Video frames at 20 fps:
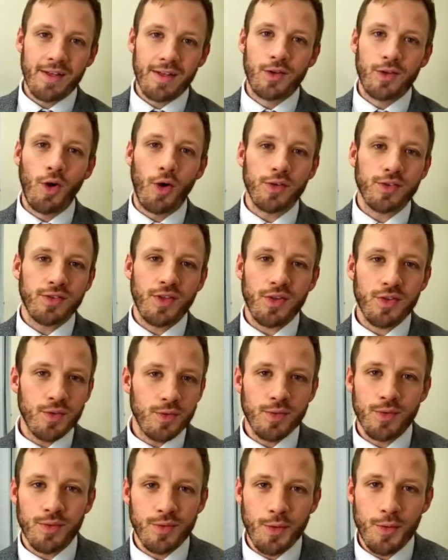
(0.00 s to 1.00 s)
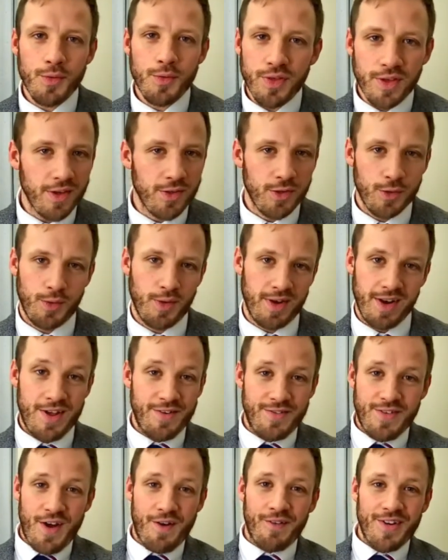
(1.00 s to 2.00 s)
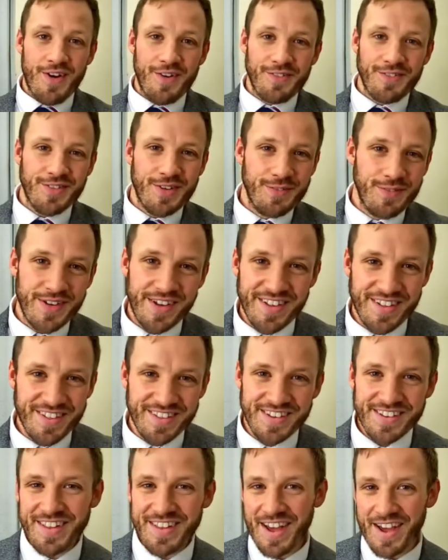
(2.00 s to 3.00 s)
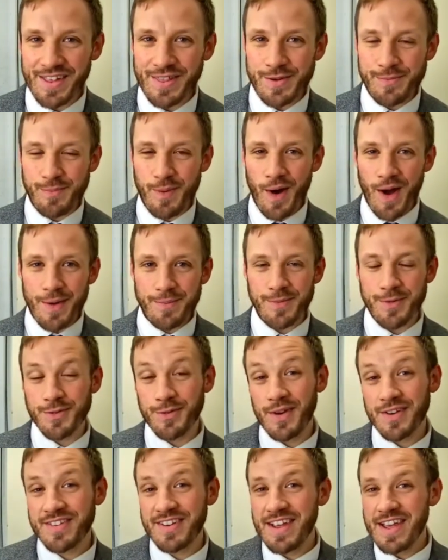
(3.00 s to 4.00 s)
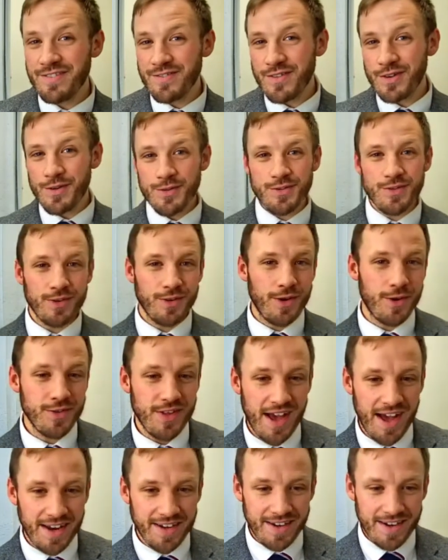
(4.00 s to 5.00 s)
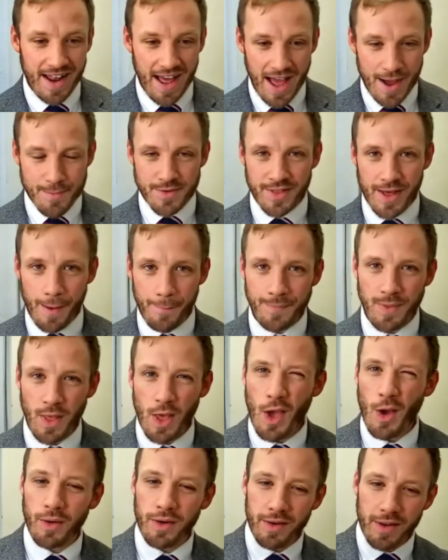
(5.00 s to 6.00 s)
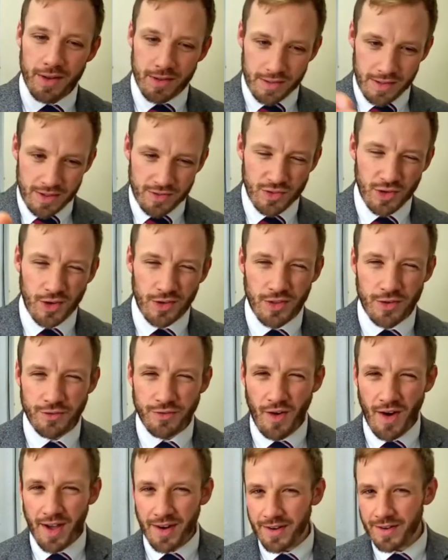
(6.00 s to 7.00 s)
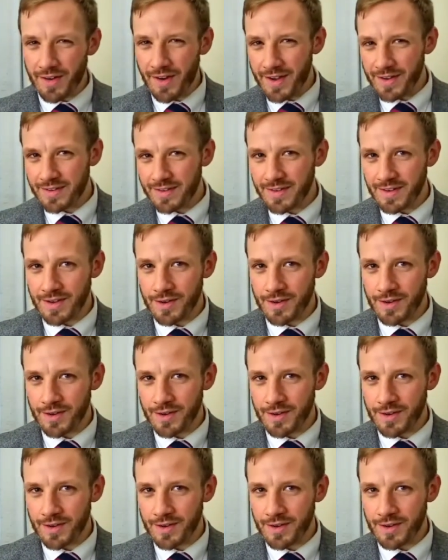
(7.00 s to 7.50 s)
God doesn't do things quickly very often. We can see that in the Bible. So actually, evolution goes hand in hand with that. Let's look at the violent idea.